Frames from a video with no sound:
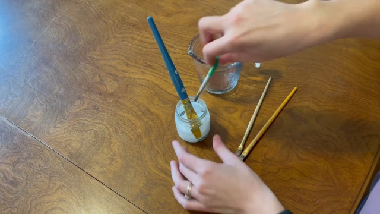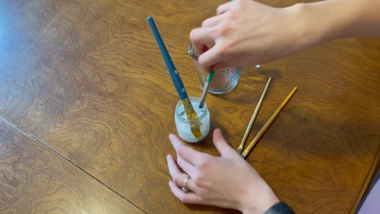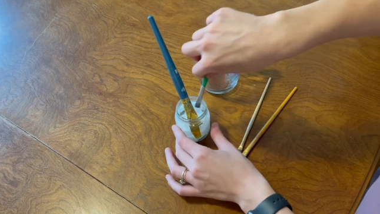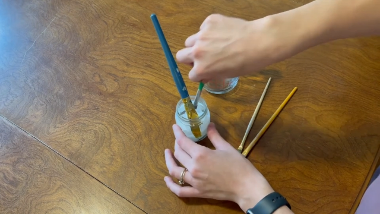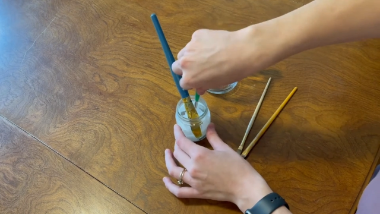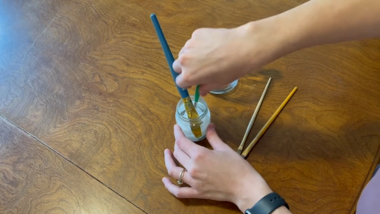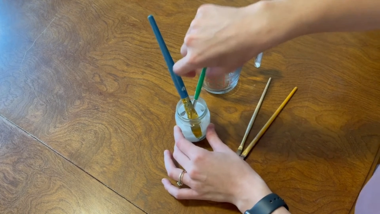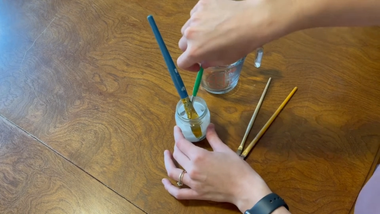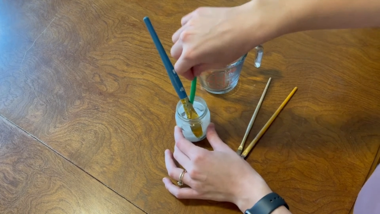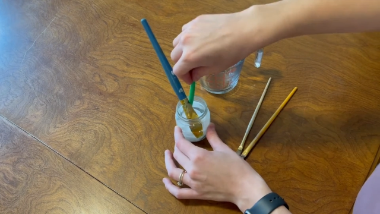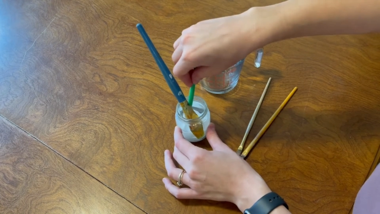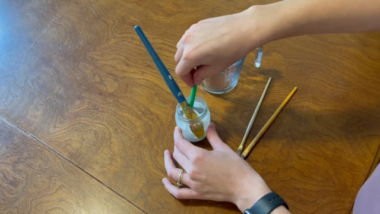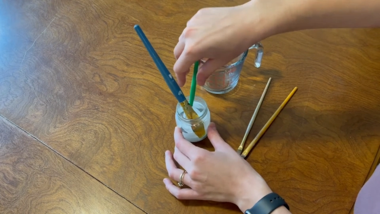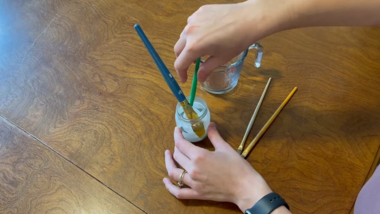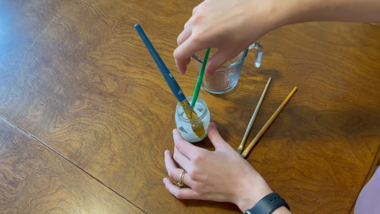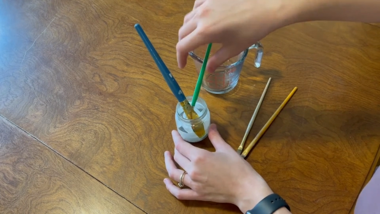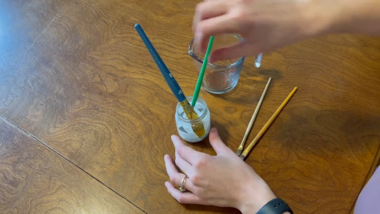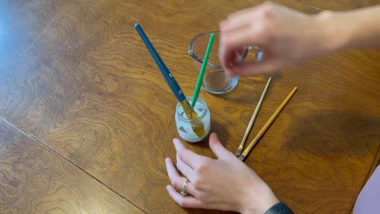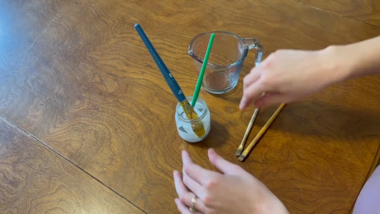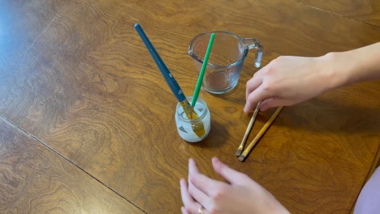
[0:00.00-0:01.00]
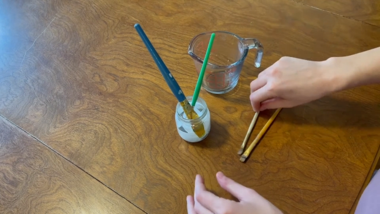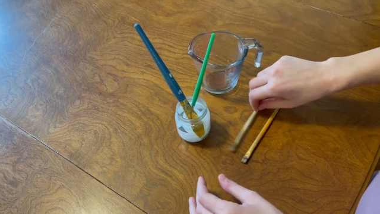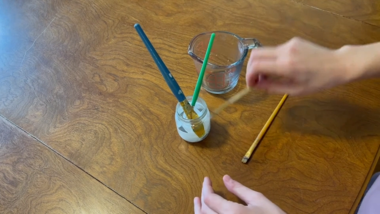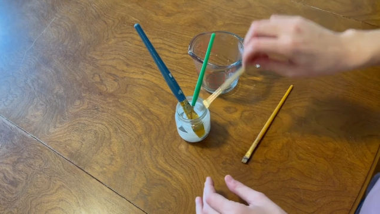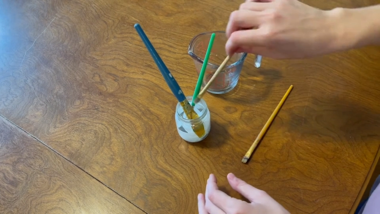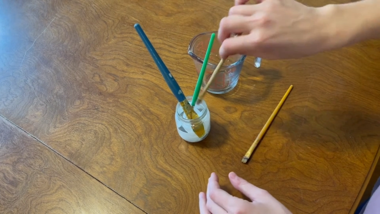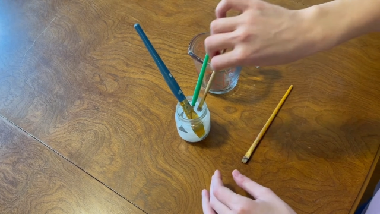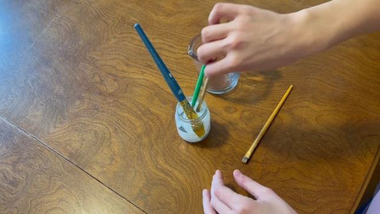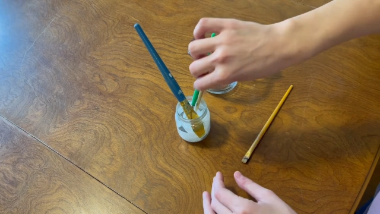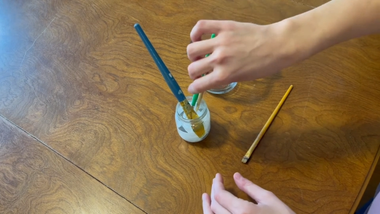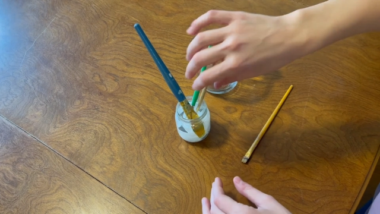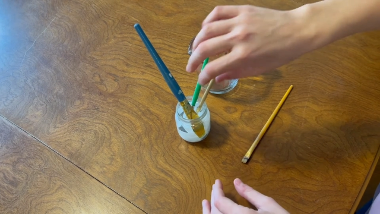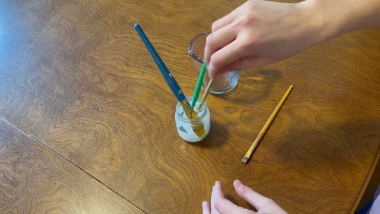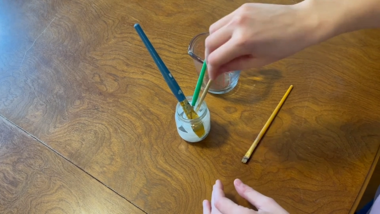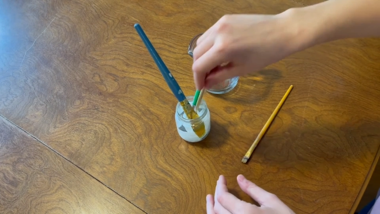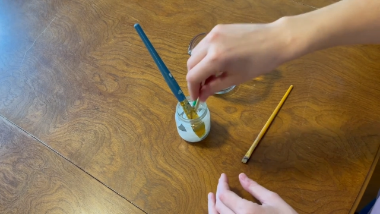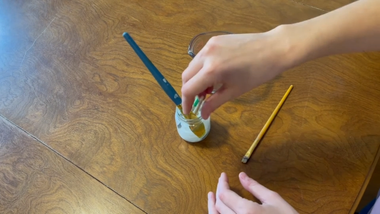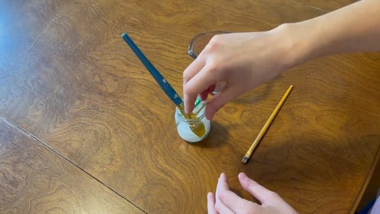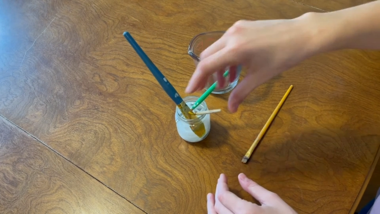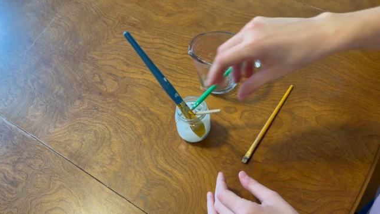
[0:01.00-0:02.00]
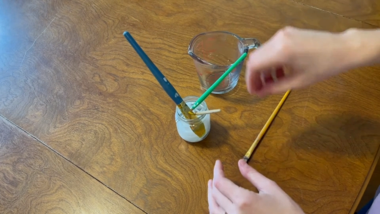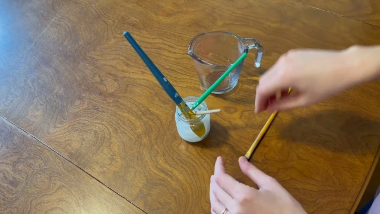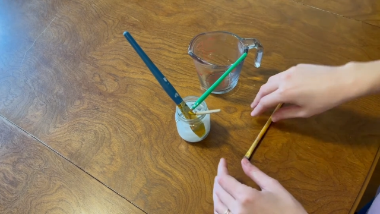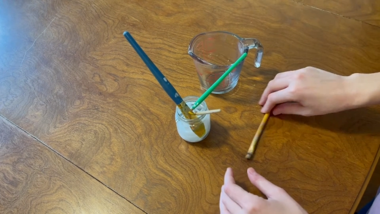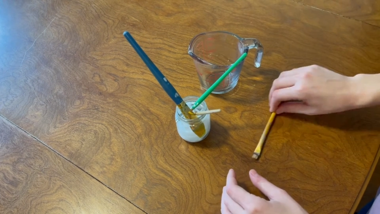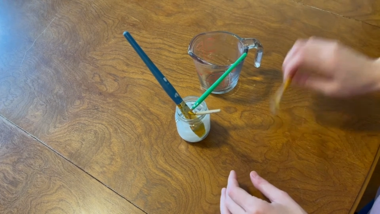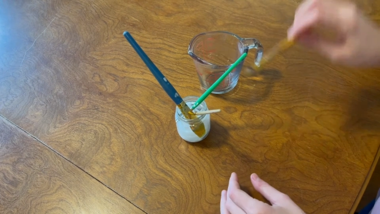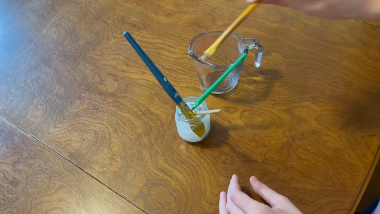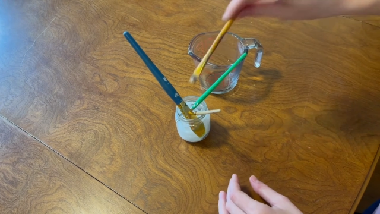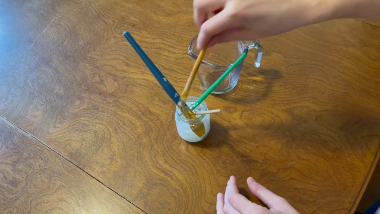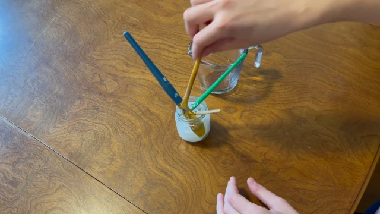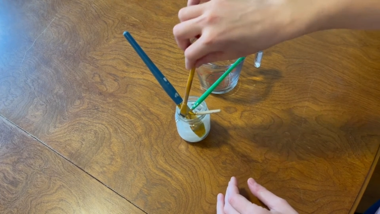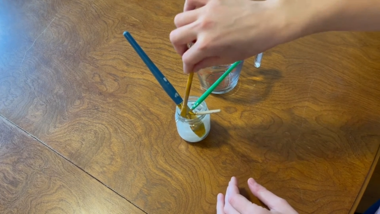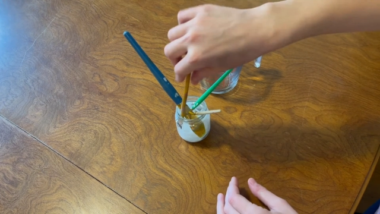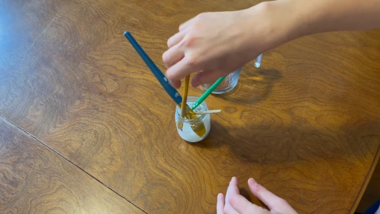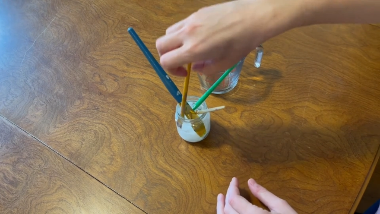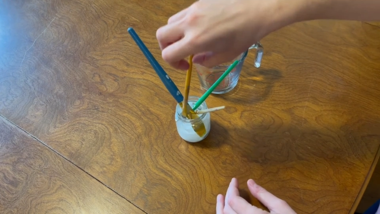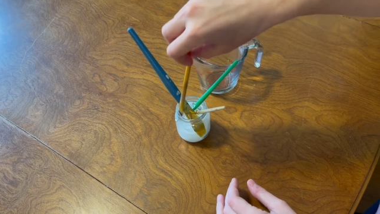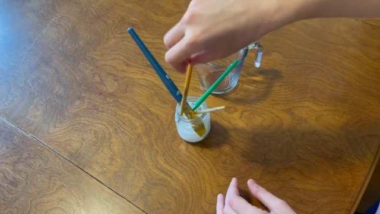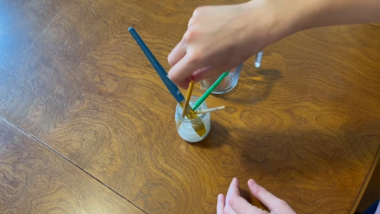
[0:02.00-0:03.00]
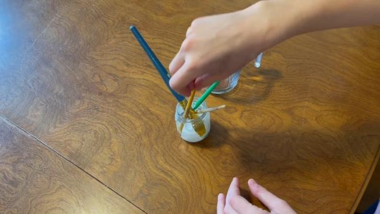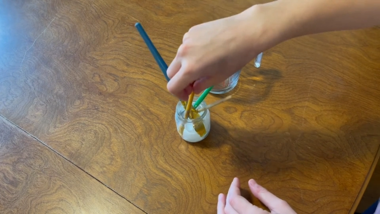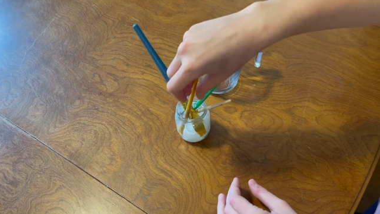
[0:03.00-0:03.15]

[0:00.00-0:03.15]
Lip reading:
[unreadable: no face in view]